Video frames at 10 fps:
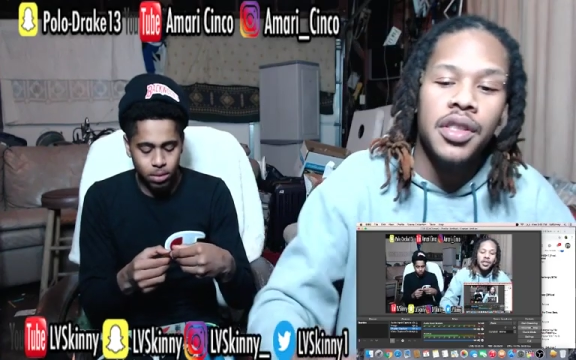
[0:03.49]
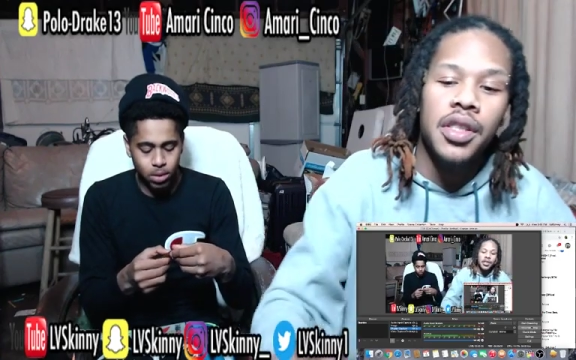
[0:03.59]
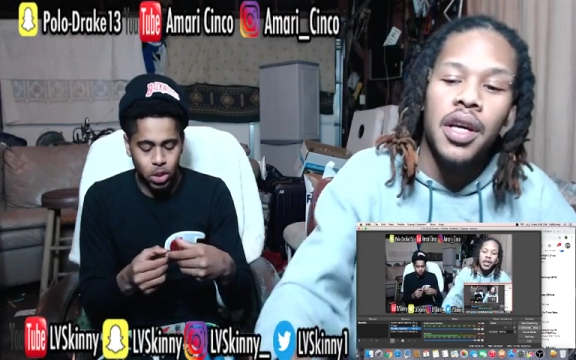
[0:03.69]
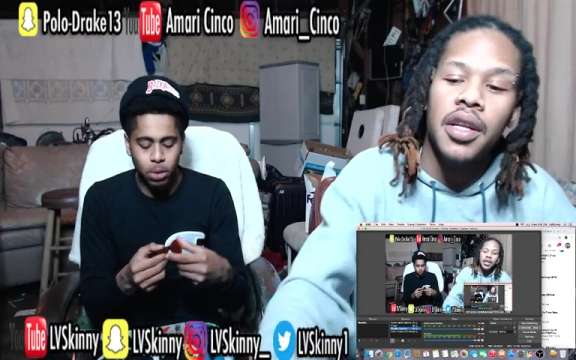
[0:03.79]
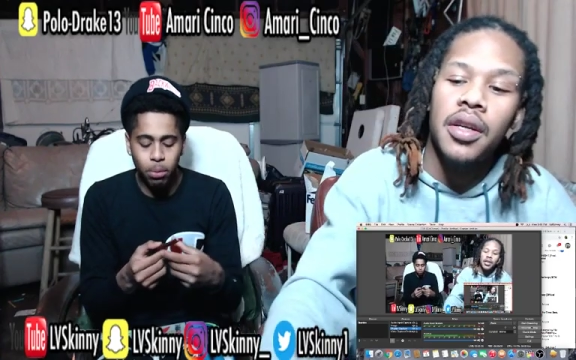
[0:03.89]
Speaker 1: It's
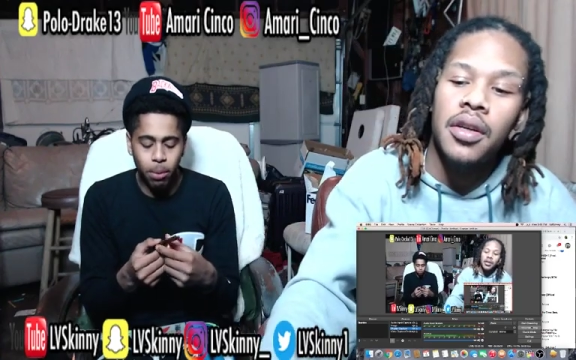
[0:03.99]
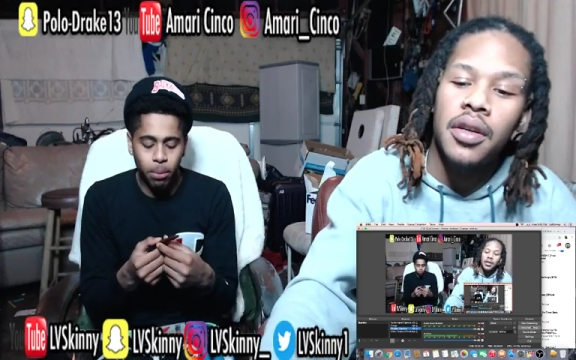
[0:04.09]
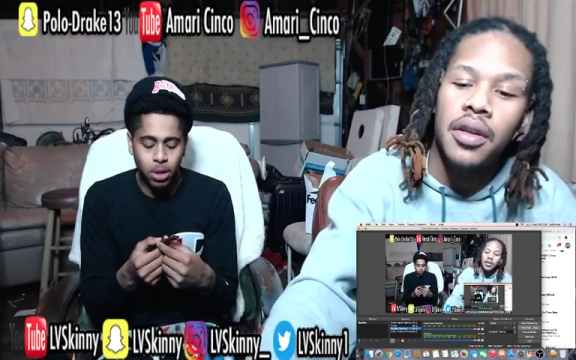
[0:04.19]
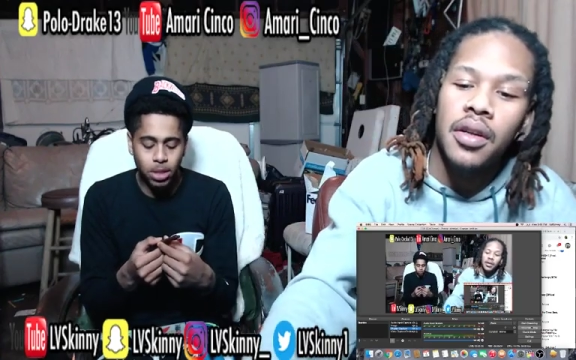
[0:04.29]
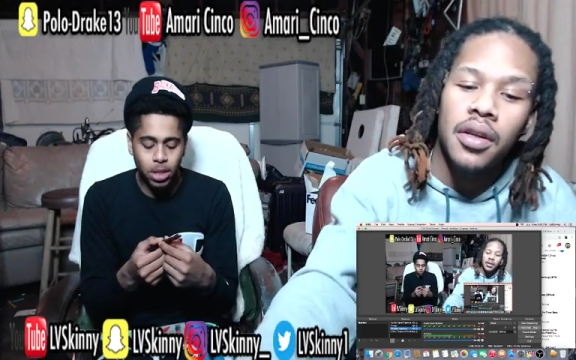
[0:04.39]
your boy Mari
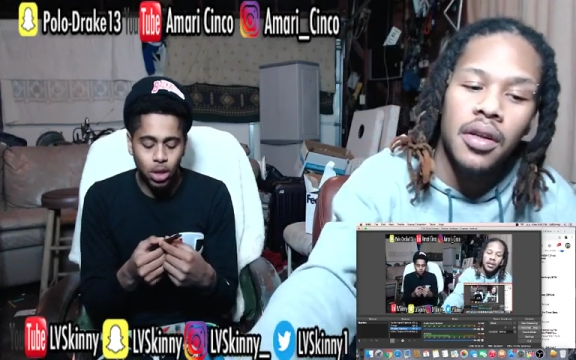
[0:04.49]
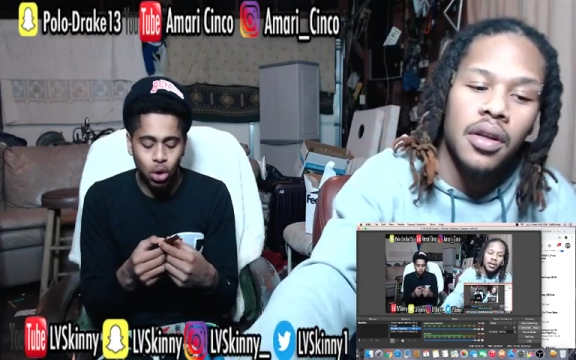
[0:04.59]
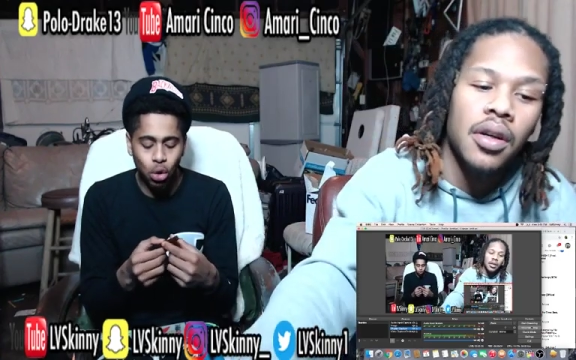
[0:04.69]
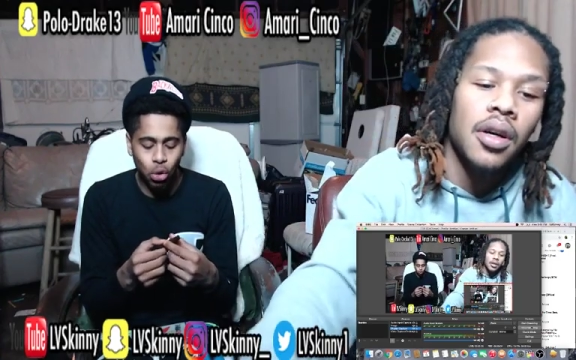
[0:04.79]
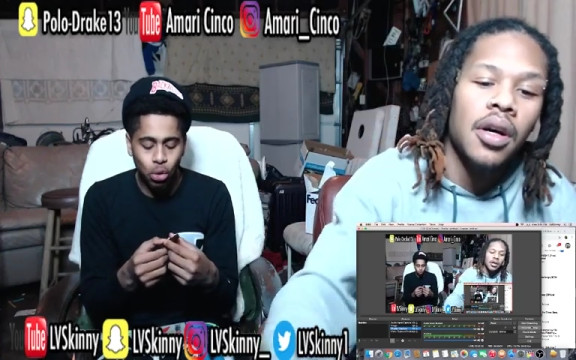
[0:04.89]

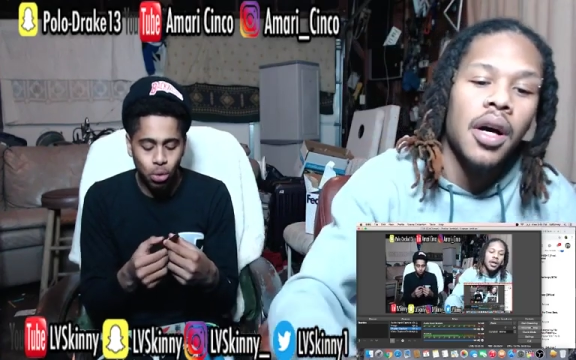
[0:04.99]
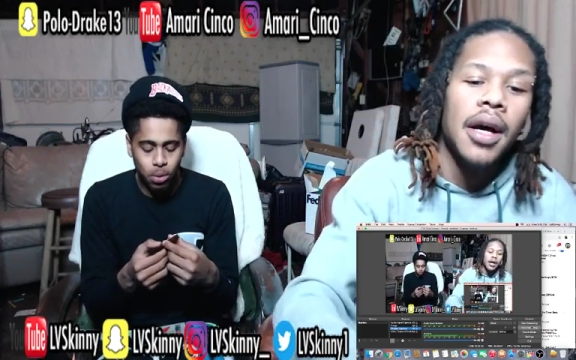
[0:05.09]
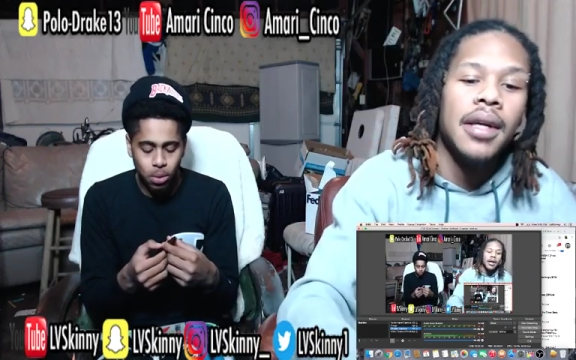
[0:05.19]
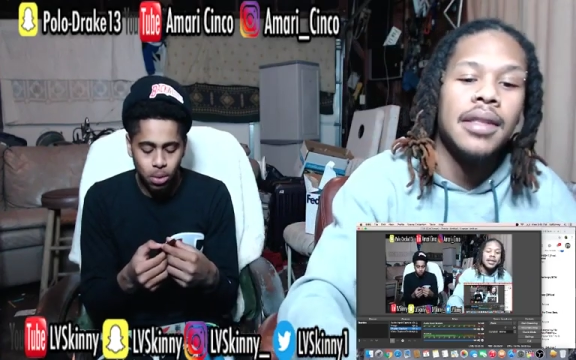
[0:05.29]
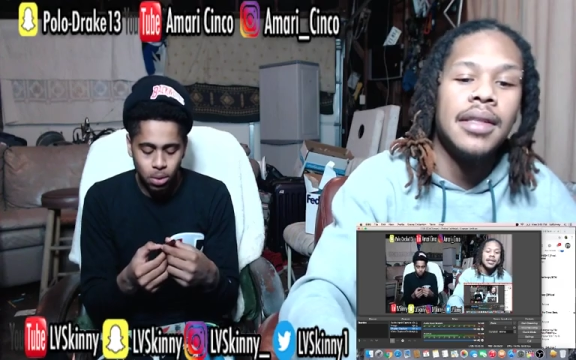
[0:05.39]
And
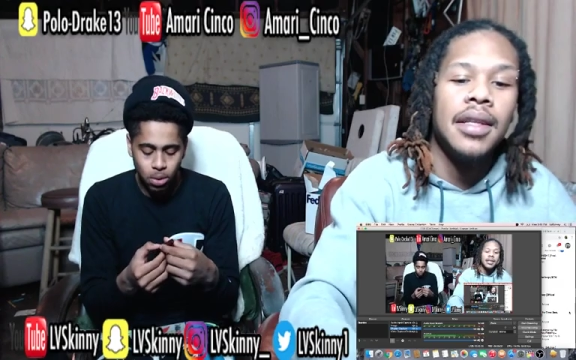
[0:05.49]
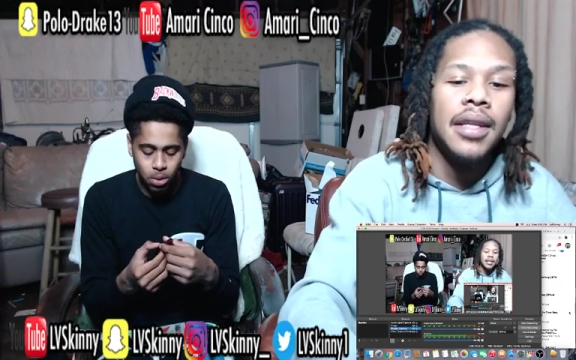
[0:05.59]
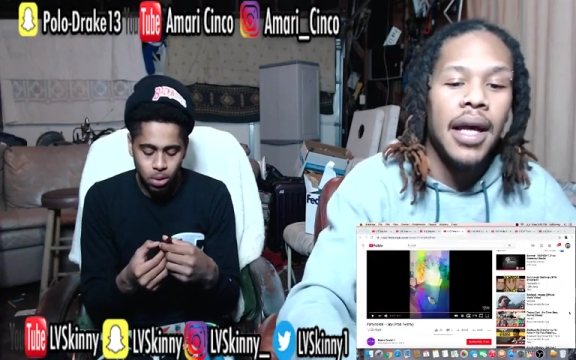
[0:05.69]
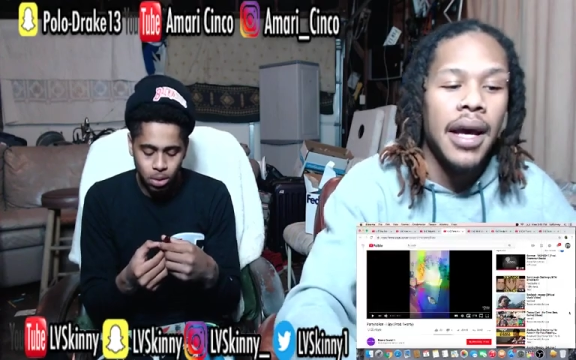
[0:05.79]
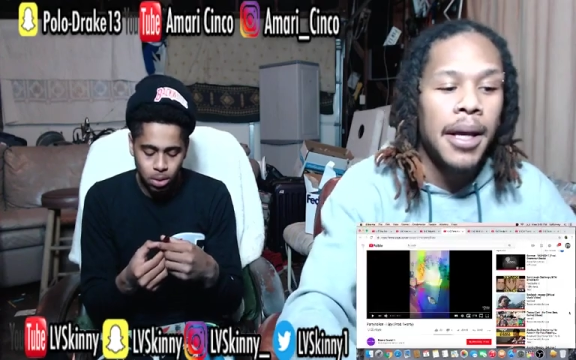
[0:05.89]

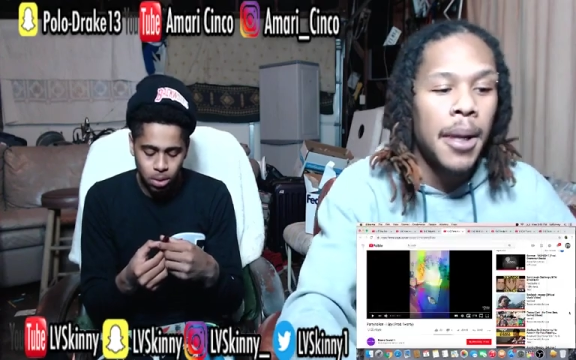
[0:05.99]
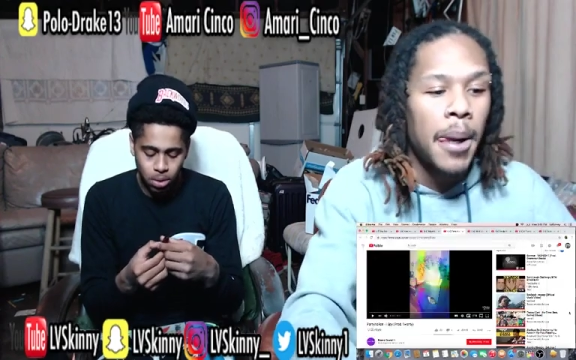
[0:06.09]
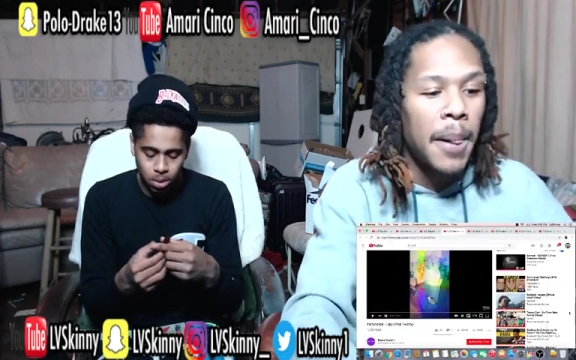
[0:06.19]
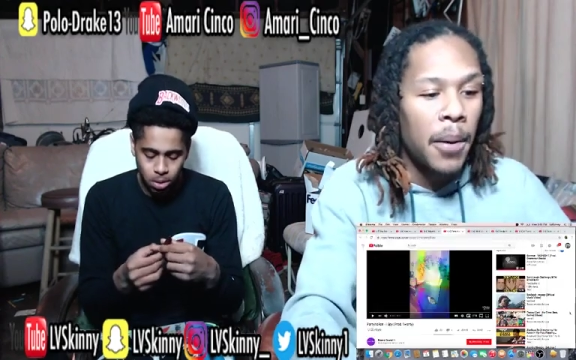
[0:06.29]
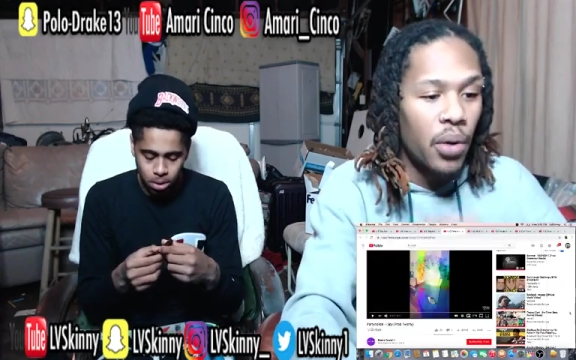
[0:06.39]
today
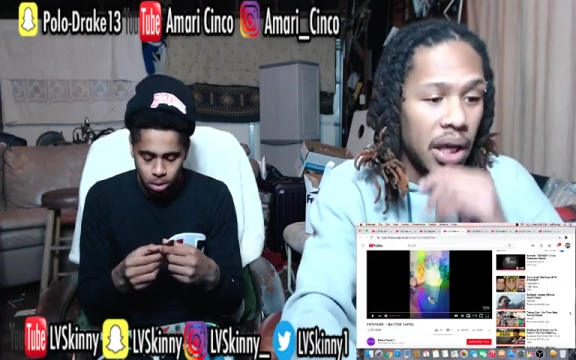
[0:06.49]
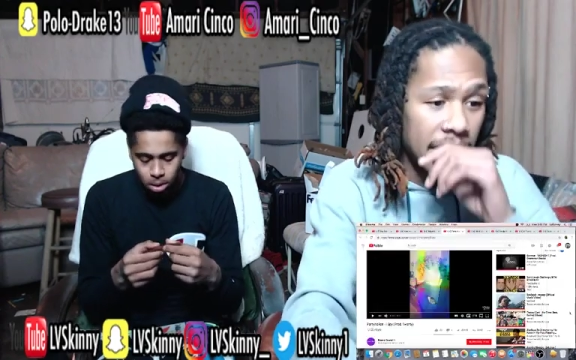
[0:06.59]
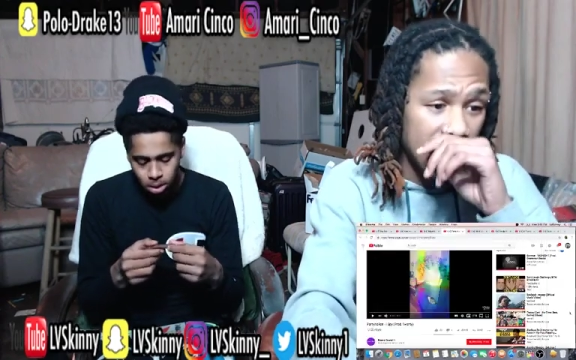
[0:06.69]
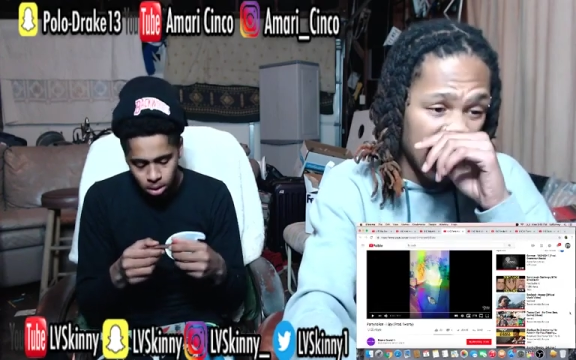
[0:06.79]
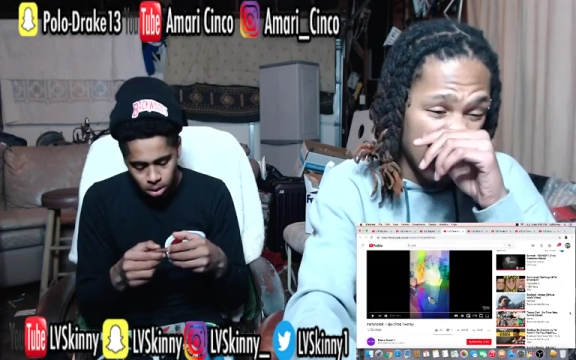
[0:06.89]
we is here
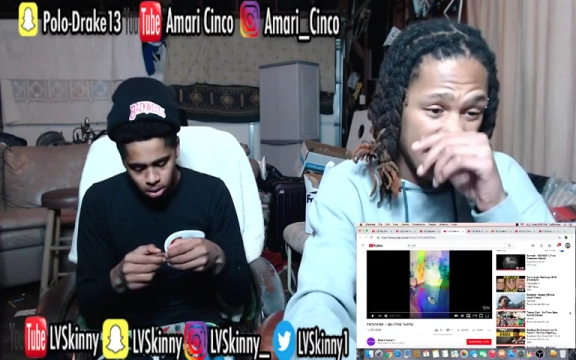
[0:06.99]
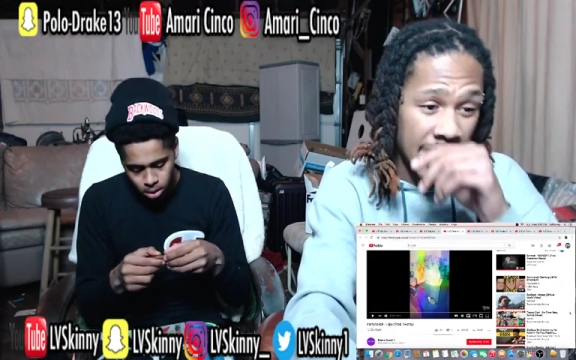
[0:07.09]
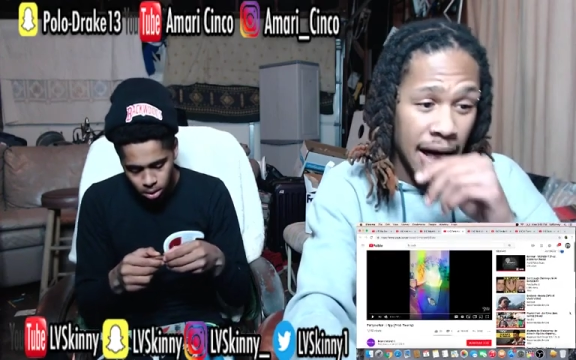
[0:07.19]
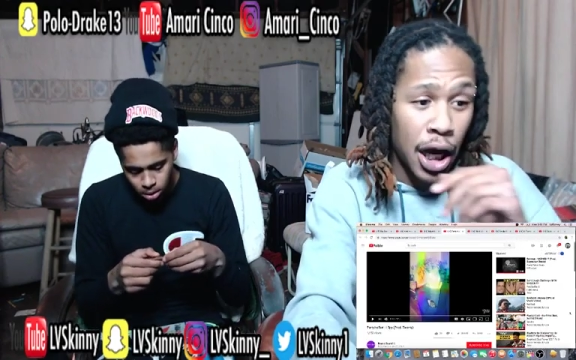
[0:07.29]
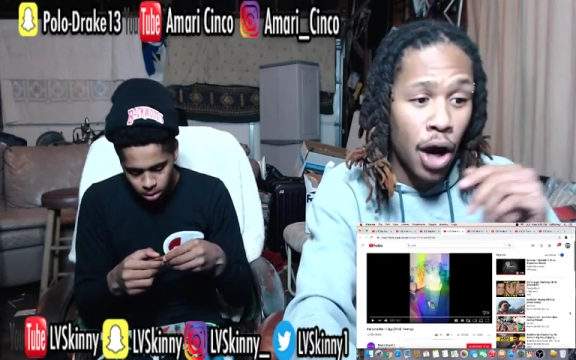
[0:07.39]
to check
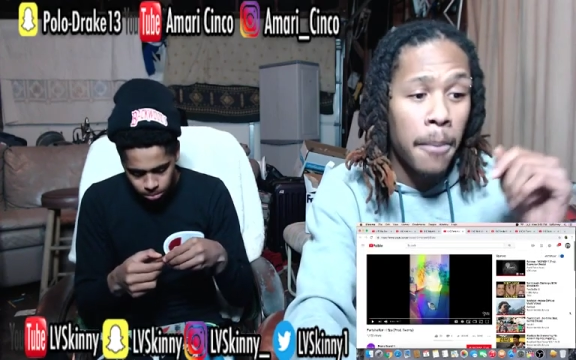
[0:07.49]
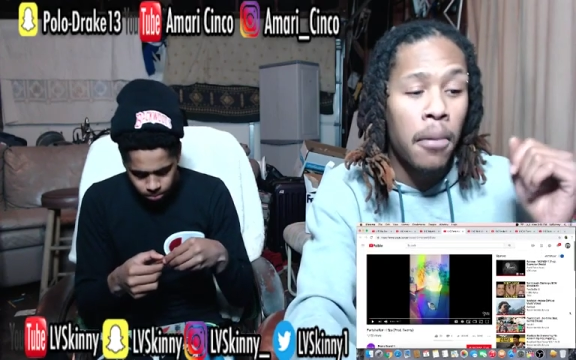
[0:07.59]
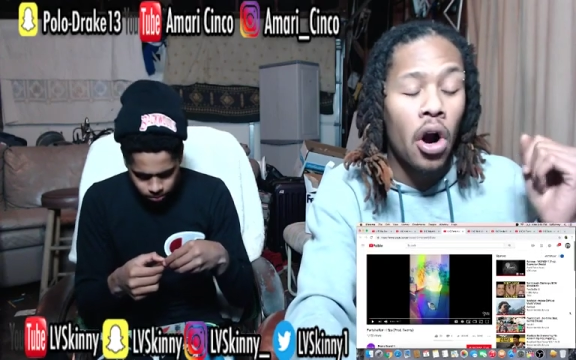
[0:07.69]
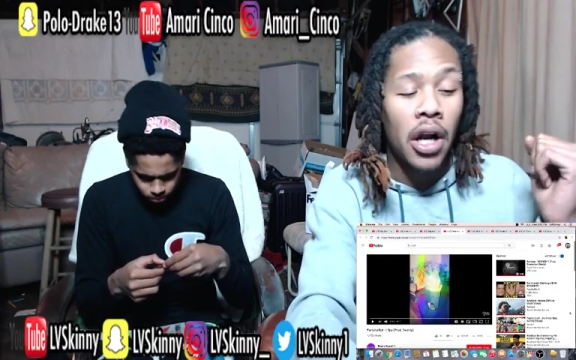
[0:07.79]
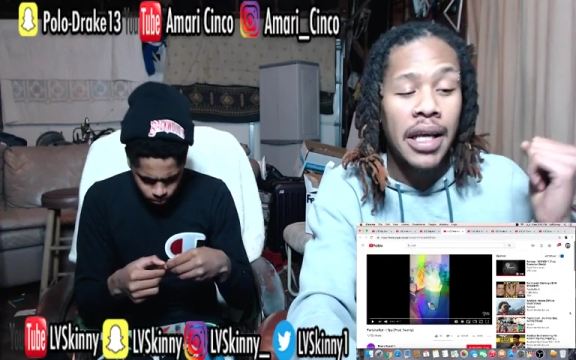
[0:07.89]
out Party